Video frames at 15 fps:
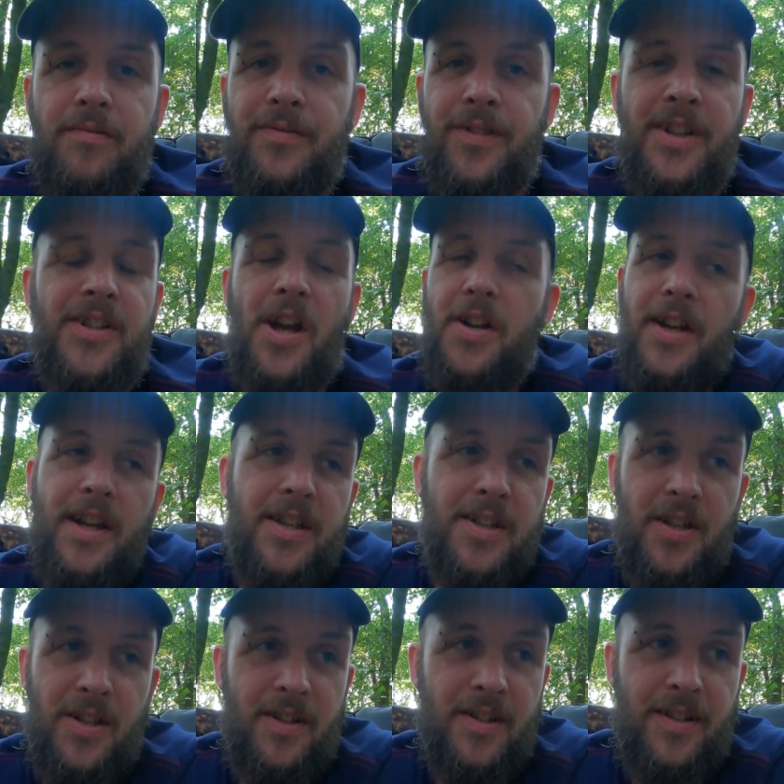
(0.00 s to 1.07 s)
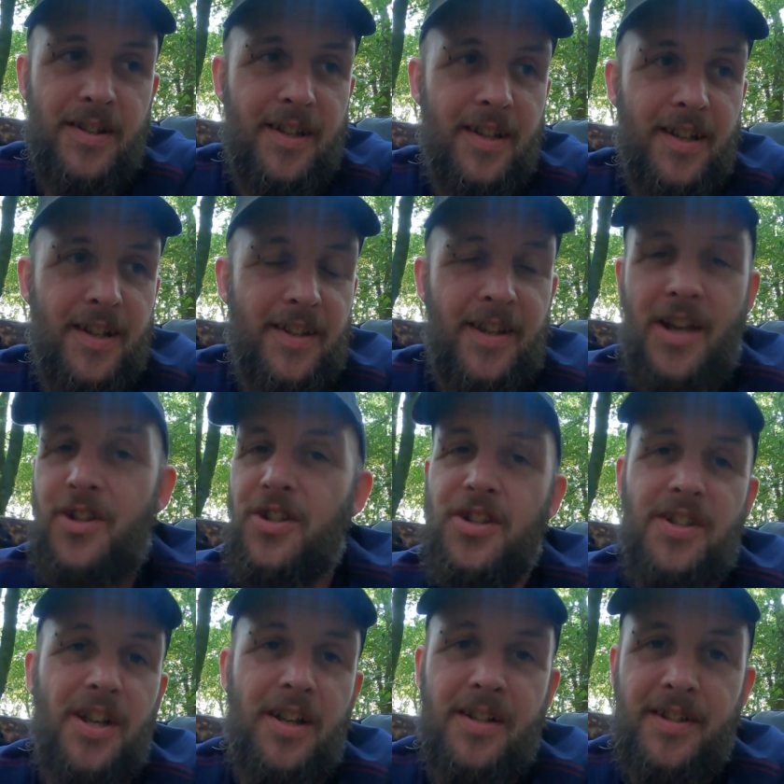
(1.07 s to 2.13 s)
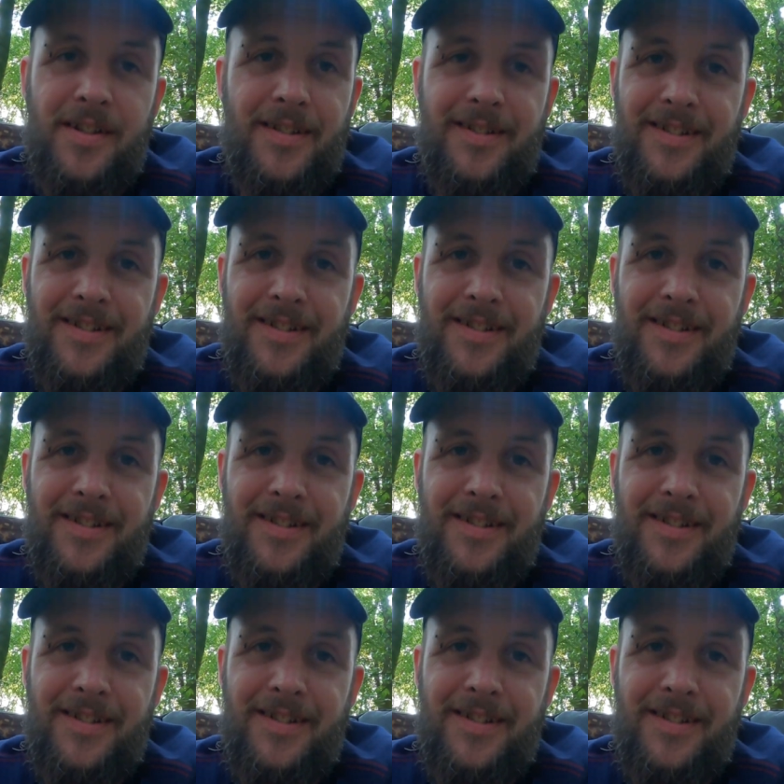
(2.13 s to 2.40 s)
You don't need to. That's just us,